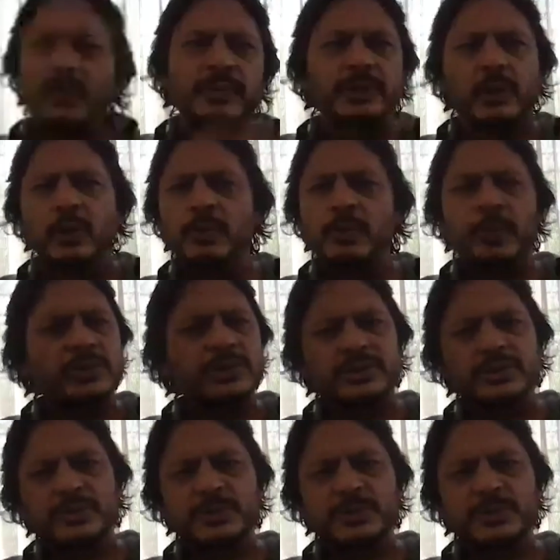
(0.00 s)
the whole process
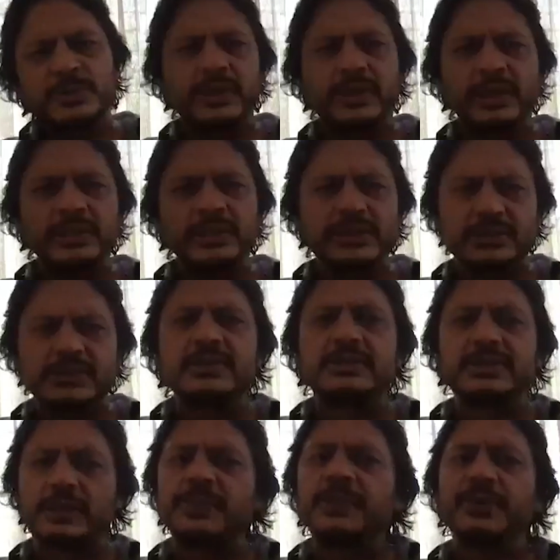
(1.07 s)
of storytelling, just in
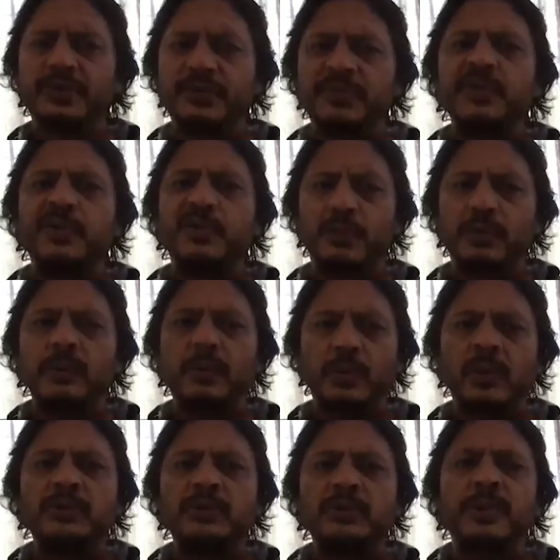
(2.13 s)
cinematography all
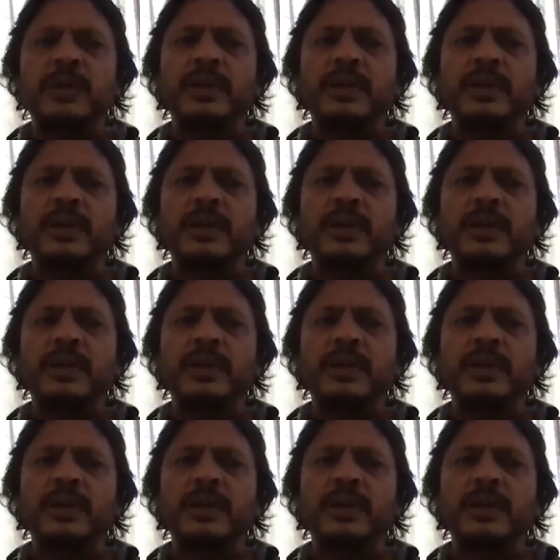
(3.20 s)
all through my